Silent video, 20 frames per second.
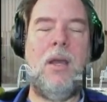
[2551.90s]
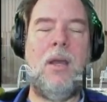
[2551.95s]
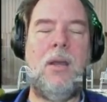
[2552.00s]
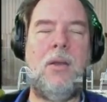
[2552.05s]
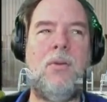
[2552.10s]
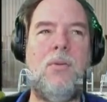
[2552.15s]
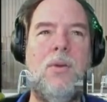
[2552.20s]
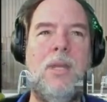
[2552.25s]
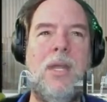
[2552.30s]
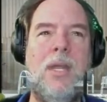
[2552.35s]

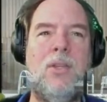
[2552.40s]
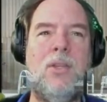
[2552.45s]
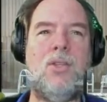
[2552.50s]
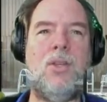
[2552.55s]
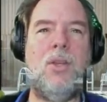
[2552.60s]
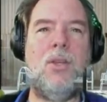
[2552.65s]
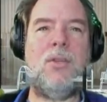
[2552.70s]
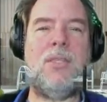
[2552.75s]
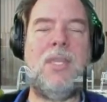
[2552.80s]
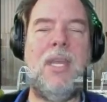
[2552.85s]

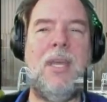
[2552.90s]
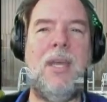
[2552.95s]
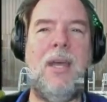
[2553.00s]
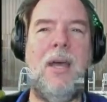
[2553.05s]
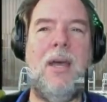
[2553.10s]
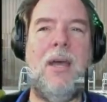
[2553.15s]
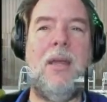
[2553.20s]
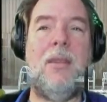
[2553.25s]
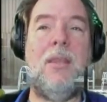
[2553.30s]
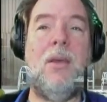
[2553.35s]
credentials,
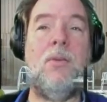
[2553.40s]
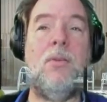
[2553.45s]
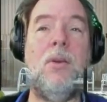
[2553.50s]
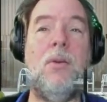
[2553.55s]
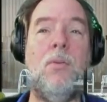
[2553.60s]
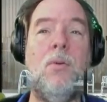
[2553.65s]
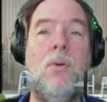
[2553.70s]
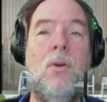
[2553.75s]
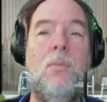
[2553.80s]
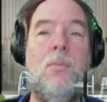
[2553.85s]
the
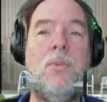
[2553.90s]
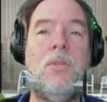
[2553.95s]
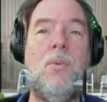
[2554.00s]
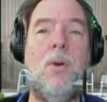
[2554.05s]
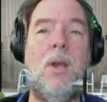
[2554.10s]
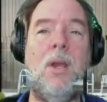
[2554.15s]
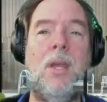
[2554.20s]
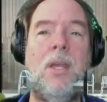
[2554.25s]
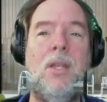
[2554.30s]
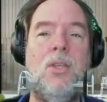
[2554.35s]
rooms
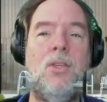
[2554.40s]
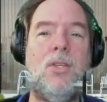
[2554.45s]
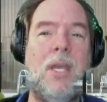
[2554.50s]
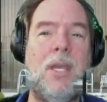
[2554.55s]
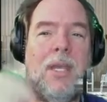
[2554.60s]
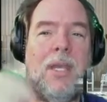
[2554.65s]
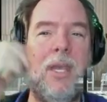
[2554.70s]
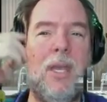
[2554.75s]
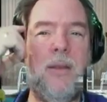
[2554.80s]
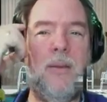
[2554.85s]
where it can
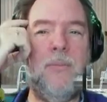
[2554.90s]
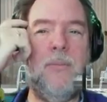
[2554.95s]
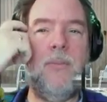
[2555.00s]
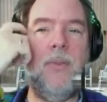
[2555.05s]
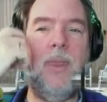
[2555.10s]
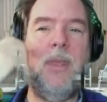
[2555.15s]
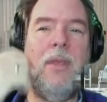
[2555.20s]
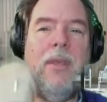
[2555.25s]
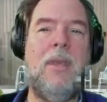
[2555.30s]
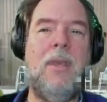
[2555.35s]
check in.
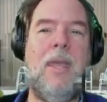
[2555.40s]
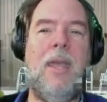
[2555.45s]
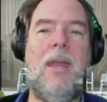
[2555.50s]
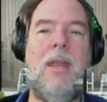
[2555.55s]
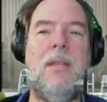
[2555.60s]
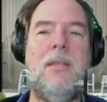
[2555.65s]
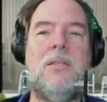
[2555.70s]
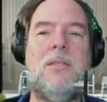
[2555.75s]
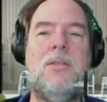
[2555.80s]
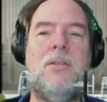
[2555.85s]

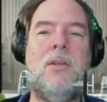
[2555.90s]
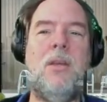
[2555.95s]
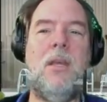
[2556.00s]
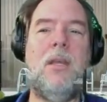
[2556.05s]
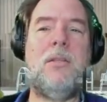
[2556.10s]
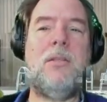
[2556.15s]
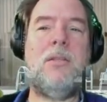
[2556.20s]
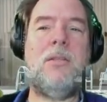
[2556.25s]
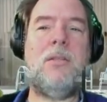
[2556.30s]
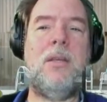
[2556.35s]
And it's
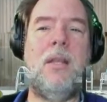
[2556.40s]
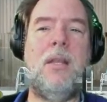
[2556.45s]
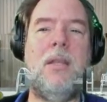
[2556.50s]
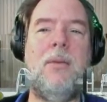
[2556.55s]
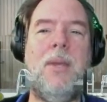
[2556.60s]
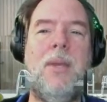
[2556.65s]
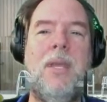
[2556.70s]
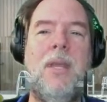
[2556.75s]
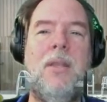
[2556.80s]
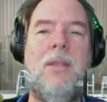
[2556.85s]
suddenly
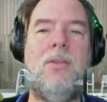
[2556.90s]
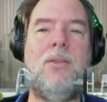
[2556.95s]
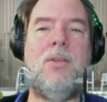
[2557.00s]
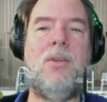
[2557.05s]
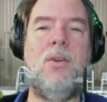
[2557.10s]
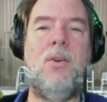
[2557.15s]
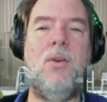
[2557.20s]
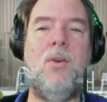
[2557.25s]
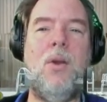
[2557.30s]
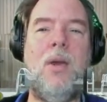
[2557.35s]
begin
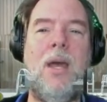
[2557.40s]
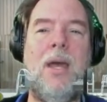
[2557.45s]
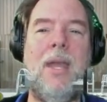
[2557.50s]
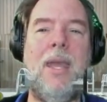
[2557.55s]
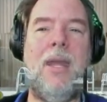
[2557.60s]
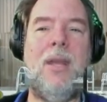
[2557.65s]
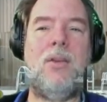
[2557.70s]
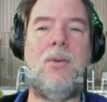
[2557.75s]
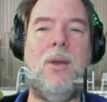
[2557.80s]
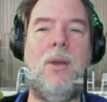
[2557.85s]
to
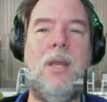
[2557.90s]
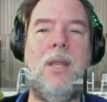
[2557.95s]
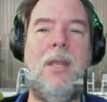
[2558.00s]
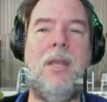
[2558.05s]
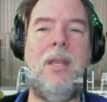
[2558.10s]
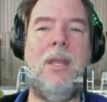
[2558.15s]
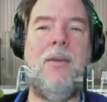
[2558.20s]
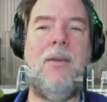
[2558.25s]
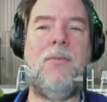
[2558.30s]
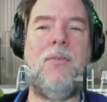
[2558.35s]
enter
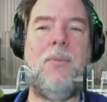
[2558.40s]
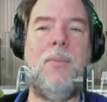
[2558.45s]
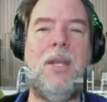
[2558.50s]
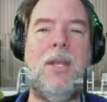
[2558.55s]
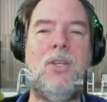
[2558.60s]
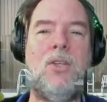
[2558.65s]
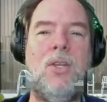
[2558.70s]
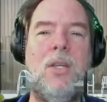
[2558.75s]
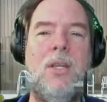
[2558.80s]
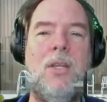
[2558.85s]
in
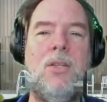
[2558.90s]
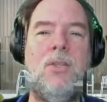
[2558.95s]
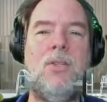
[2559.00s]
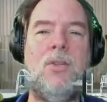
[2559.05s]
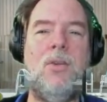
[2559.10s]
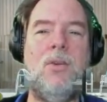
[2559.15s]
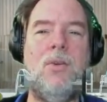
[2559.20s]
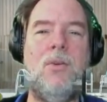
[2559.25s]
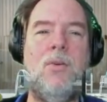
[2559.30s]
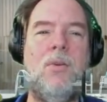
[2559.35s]
information
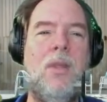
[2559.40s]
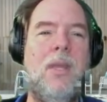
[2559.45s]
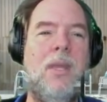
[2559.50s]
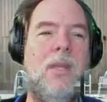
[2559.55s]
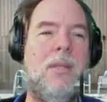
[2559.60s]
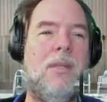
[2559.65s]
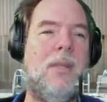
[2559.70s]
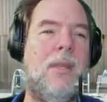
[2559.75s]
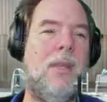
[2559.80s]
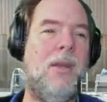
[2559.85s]

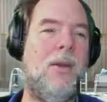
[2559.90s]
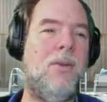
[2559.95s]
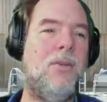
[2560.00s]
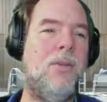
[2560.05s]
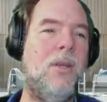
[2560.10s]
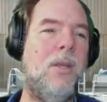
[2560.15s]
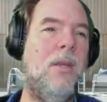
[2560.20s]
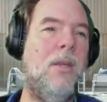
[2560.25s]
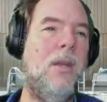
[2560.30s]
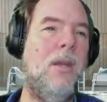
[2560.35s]
into there
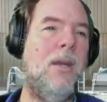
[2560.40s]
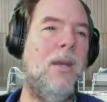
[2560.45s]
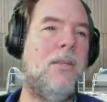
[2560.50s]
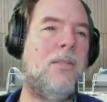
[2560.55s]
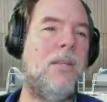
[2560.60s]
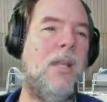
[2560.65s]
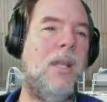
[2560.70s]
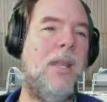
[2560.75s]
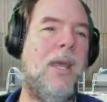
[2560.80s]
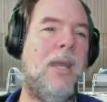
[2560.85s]
to
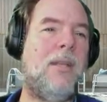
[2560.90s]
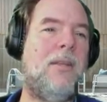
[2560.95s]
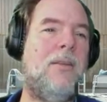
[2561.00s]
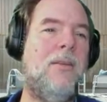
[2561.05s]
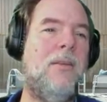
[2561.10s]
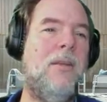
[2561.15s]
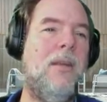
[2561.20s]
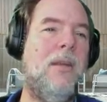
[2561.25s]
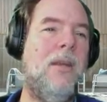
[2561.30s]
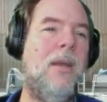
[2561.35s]

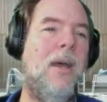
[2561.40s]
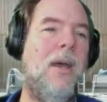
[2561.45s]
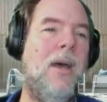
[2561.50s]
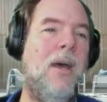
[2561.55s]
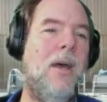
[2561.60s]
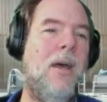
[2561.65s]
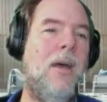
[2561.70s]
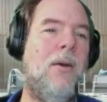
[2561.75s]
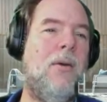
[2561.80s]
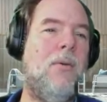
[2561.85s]
select
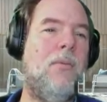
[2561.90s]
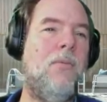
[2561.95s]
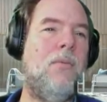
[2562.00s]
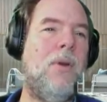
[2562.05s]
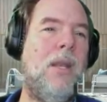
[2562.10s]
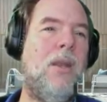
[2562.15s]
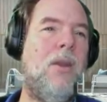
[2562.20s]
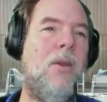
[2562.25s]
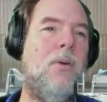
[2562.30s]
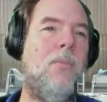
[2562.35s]

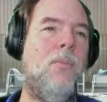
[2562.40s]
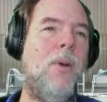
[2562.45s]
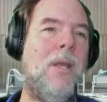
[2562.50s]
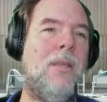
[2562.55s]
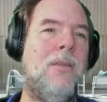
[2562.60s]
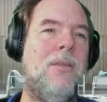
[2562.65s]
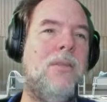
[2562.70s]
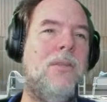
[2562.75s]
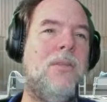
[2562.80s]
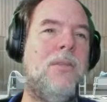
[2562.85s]
radio
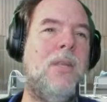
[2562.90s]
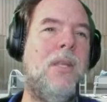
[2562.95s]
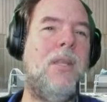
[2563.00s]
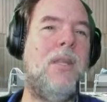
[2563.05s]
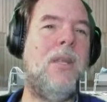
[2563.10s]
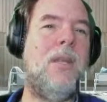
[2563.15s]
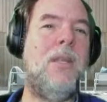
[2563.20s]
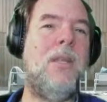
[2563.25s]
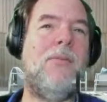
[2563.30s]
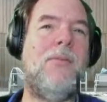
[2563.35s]
buttons
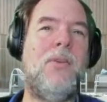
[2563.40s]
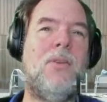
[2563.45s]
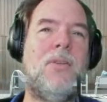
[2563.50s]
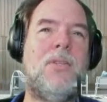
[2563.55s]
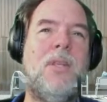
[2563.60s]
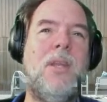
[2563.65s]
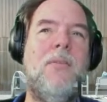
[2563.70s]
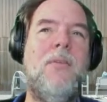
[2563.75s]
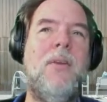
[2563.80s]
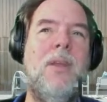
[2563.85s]
and different
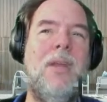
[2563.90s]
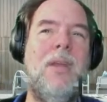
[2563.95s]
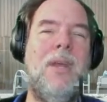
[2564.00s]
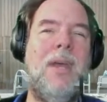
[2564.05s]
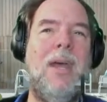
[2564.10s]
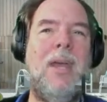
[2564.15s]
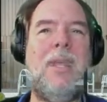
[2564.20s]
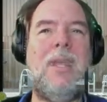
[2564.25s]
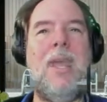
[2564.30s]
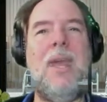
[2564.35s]
stuff.
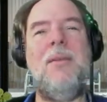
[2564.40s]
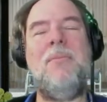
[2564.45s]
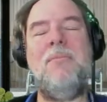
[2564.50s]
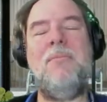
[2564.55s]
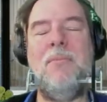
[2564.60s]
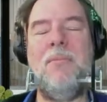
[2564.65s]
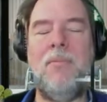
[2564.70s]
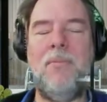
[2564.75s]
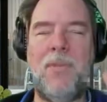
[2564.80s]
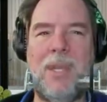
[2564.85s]
Again,
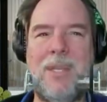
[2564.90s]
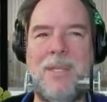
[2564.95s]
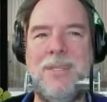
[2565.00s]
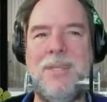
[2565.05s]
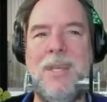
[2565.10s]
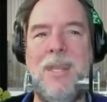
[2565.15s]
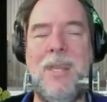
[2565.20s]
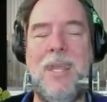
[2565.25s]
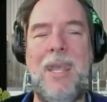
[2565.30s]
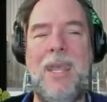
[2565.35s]
like I
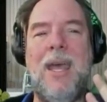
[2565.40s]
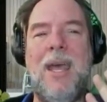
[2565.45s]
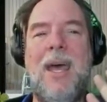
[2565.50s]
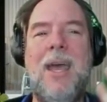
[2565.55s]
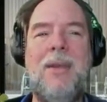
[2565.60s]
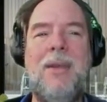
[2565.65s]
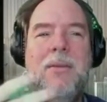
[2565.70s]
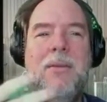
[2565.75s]
said, the AI